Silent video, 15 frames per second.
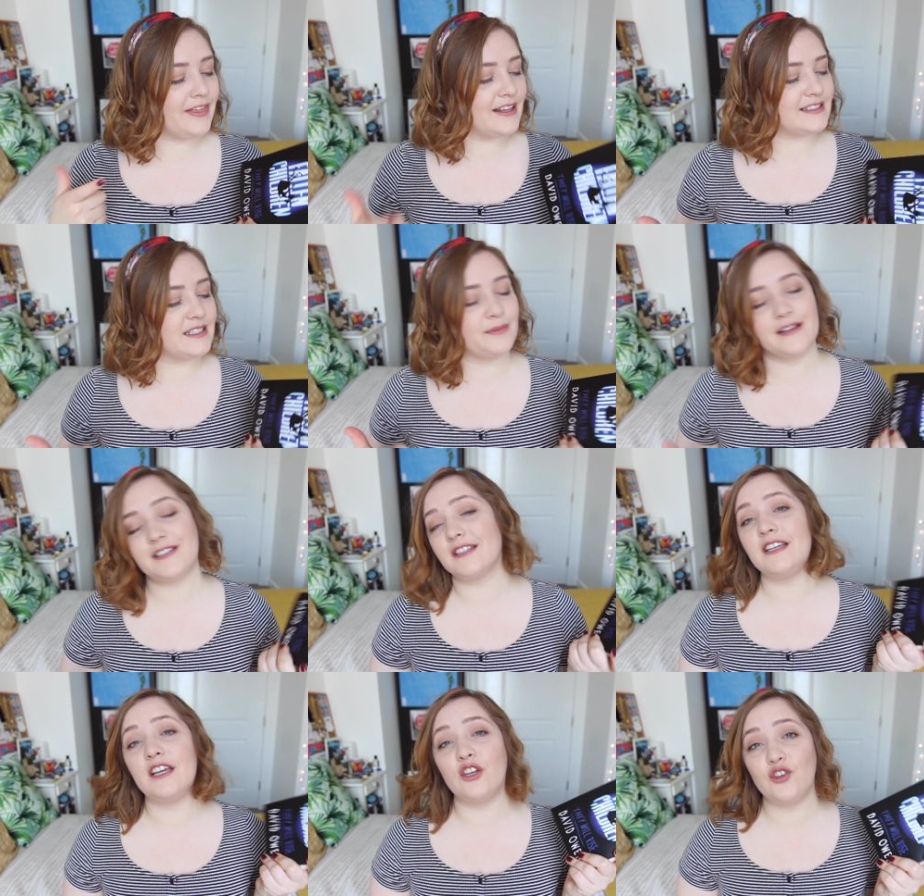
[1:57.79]
And this is
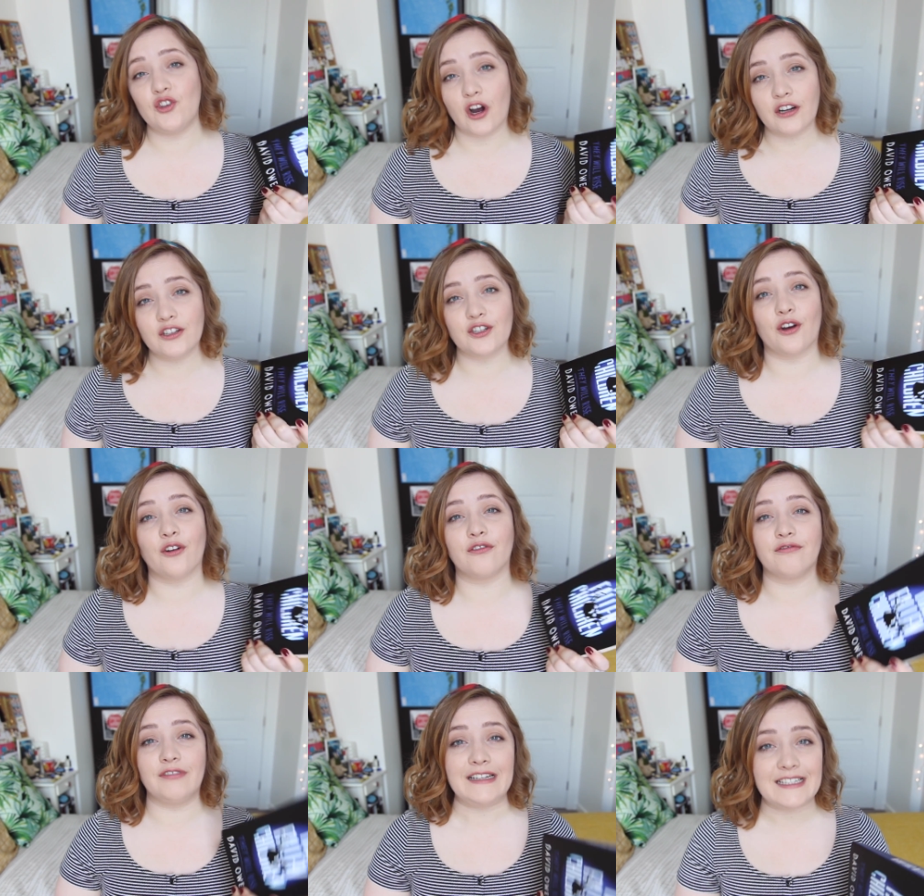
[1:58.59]
basically a young
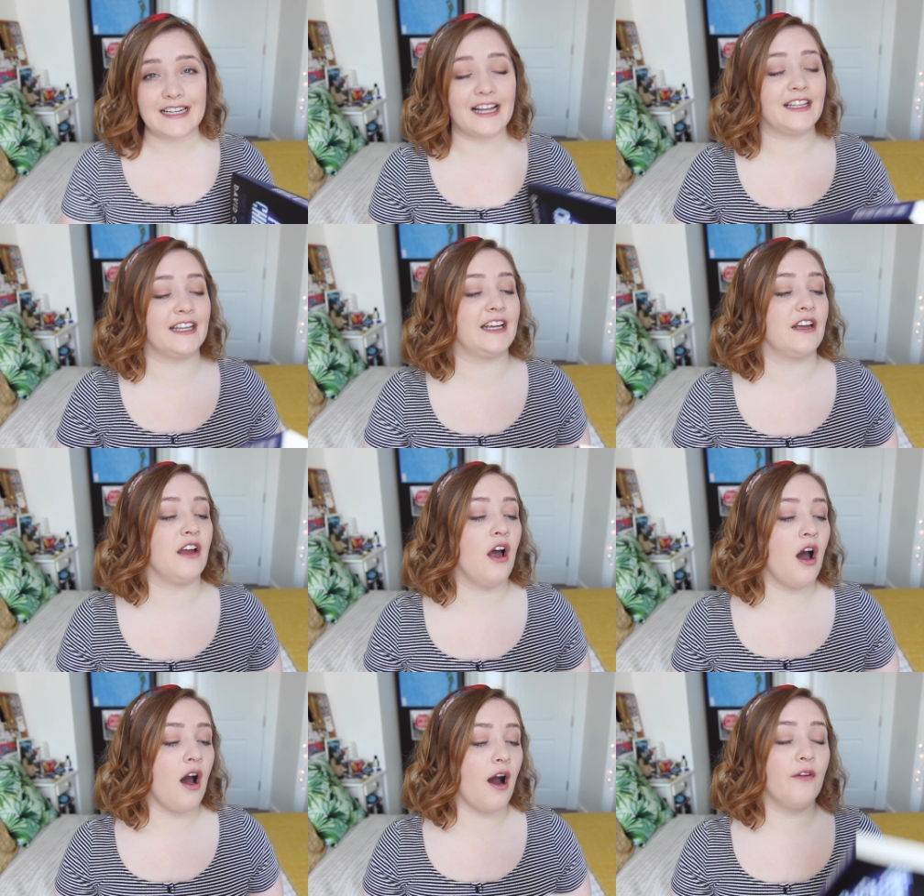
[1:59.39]
adult retelling
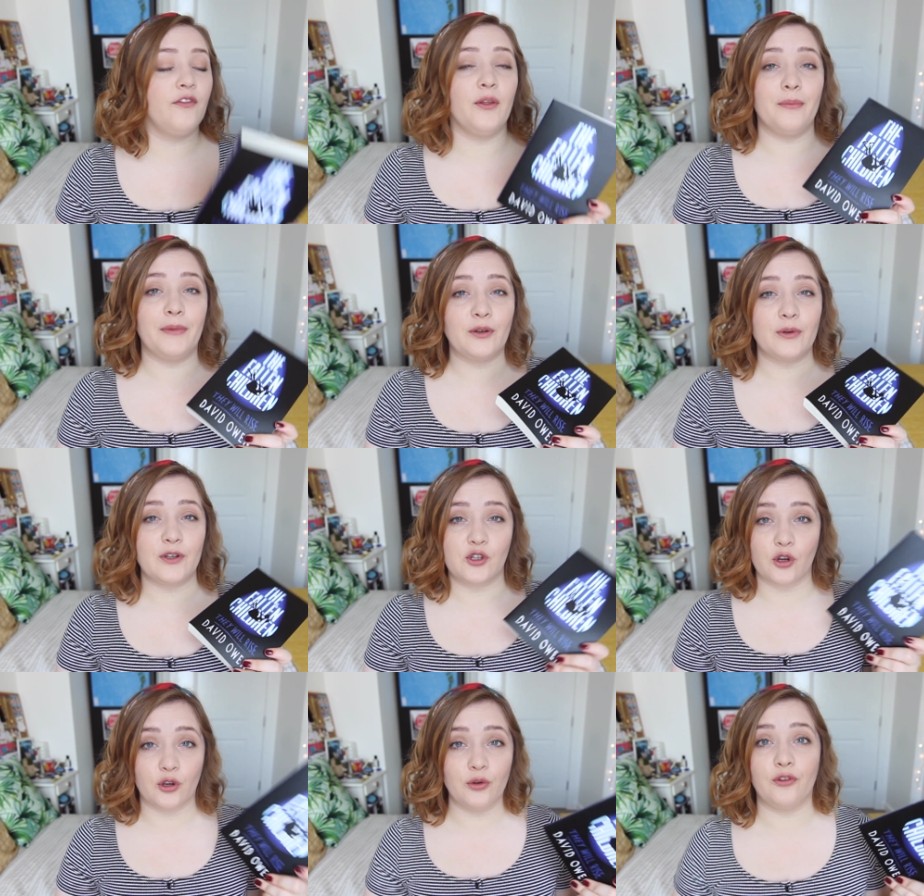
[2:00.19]
of The
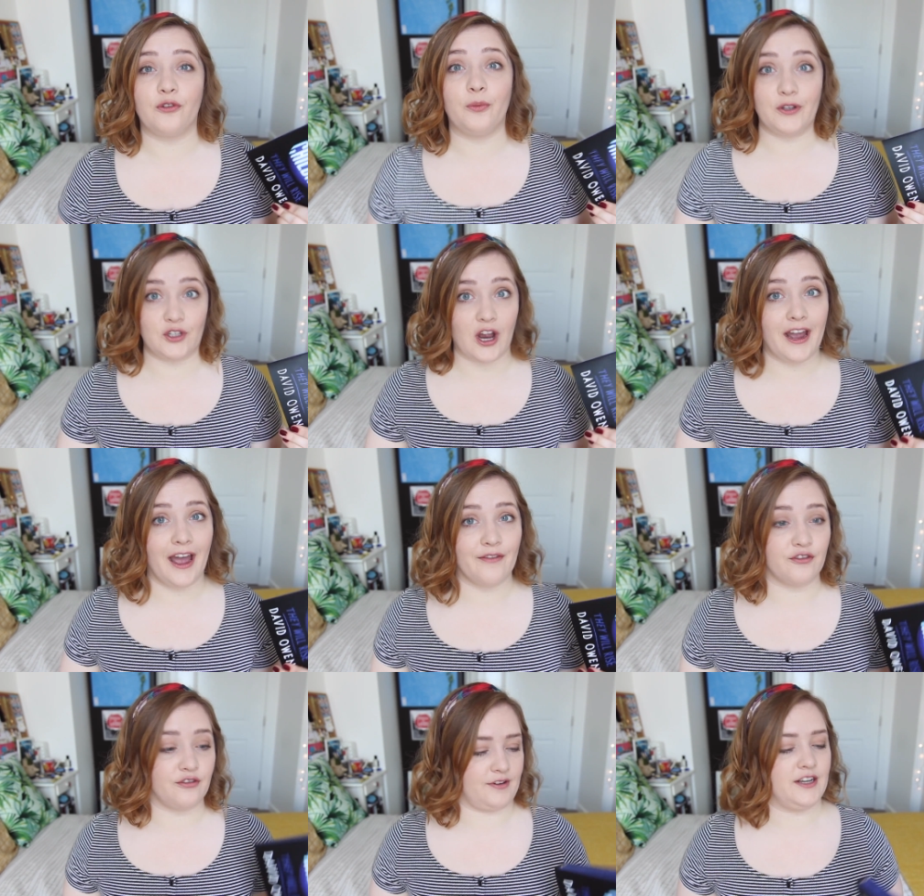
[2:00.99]
Midwich Cuckoos, which I
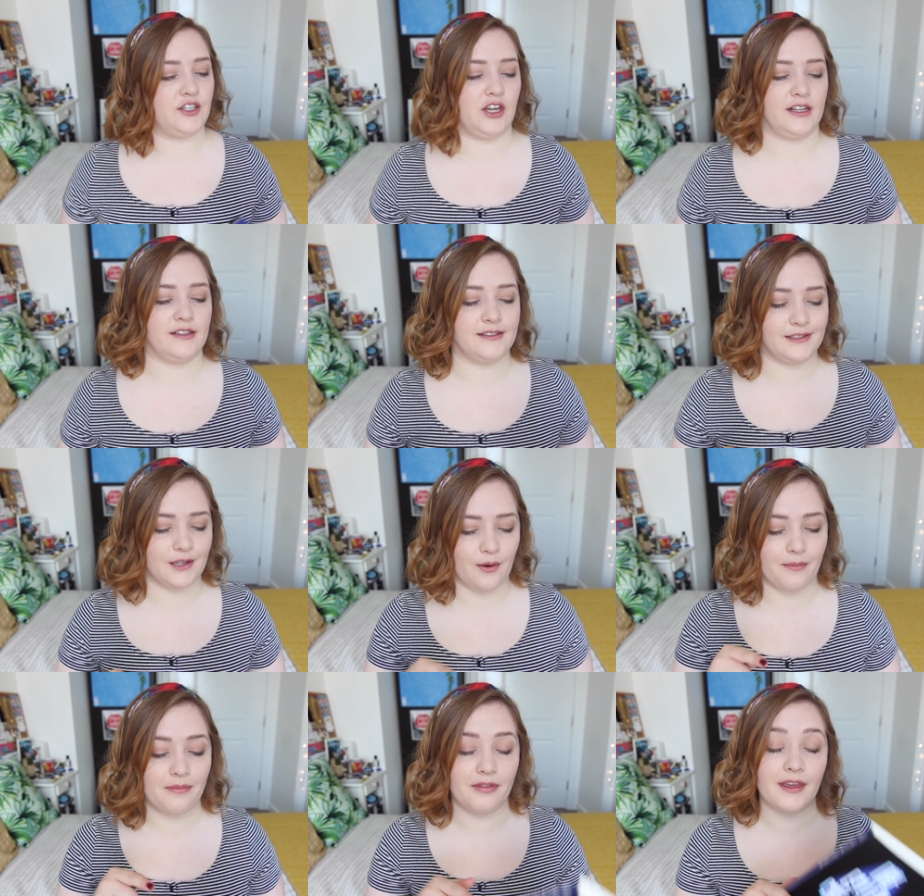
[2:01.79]
haven't read yet. So I'm